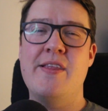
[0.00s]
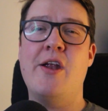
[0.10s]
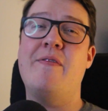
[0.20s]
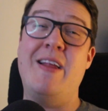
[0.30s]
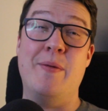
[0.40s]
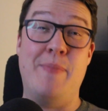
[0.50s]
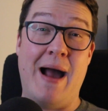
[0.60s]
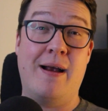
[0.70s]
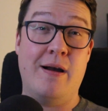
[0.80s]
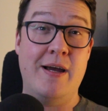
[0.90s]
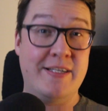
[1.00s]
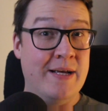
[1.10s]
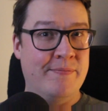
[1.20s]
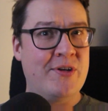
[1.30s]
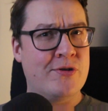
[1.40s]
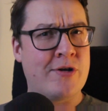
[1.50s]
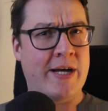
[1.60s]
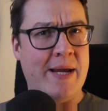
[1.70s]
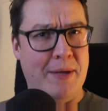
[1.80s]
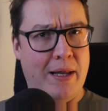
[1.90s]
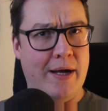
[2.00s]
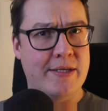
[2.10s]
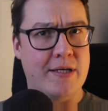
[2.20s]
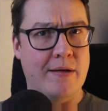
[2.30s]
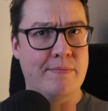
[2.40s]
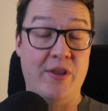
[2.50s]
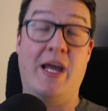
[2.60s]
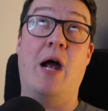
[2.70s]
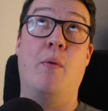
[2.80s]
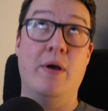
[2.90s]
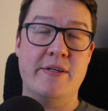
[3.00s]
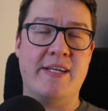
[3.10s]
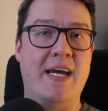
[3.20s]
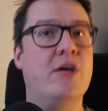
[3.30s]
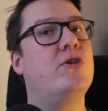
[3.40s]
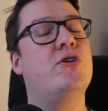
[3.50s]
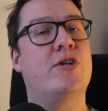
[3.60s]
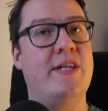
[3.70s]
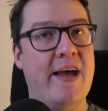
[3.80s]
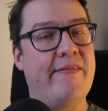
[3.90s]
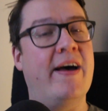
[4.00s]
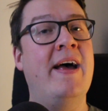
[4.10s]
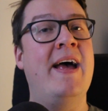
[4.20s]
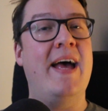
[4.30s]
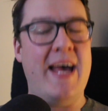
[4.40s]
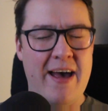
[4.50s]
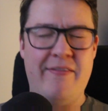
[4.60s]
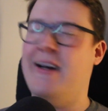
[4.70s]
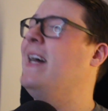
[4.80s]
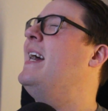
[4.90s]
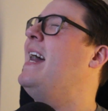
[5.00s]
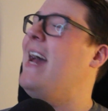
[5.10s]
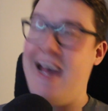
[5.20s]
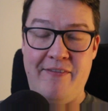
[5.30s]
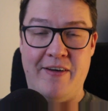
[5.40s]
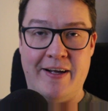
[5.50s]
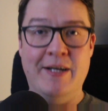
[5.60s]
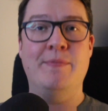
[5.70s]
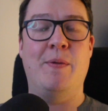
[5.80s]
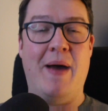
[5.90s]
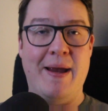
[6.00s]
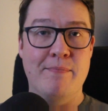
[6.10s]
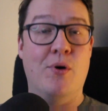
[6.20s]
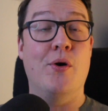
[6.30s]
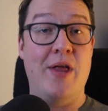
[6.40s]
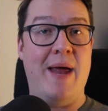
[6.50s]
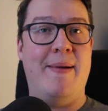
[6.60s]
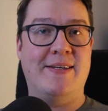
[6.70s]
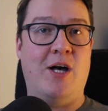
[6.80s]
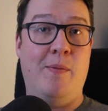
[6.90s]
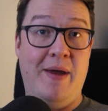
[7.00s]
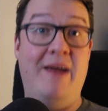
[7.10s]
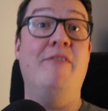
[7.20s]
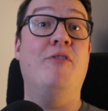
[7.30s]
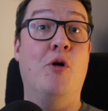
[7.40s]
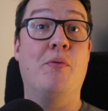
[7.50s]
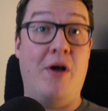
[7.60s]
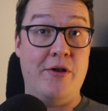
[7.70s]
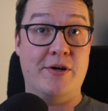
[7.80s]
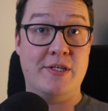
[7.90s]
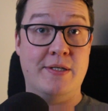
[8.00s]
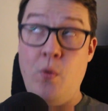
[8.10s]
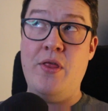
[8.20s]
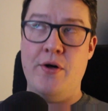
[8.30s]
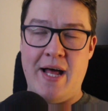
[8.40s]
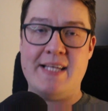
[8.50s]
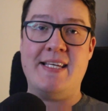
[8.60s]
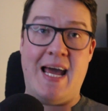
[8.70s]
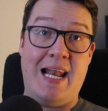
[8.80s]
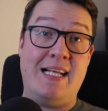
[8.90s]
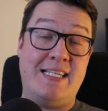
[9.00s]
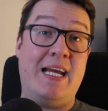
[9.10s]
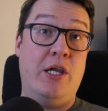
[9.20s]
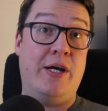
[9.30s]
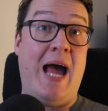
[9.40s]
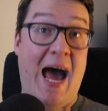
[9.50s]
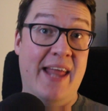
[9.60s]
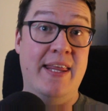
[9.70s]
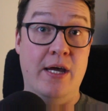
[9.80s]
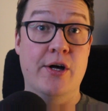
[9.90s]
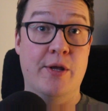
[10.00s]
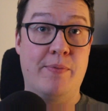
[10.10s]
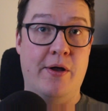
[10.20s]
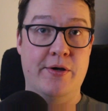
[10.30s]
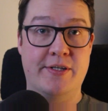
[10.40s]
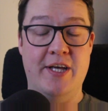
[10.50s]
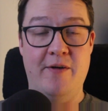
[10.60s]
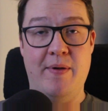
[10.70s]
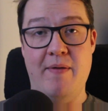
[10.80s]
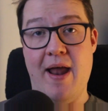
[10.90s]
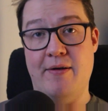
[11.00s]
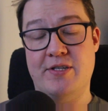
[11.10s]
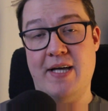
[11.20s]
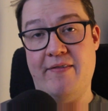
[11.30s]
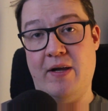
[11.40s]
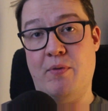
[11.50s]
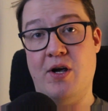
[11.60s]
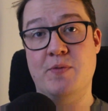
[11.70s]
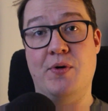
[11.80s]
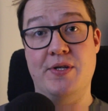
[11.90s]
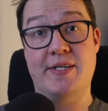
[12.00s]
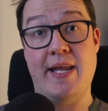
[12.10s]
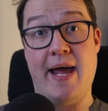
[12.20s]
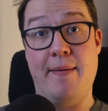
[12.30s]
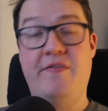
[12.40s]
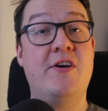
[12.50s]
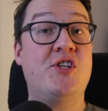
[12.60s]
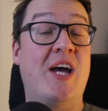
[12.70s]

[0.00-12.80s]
they're not really the bad guys, they're just trying to keep the lights on. One thing I will say is you should never, ever be paying more than MSRP for product. With all that said, let's take a look at the other products that have been announced having price points today. The first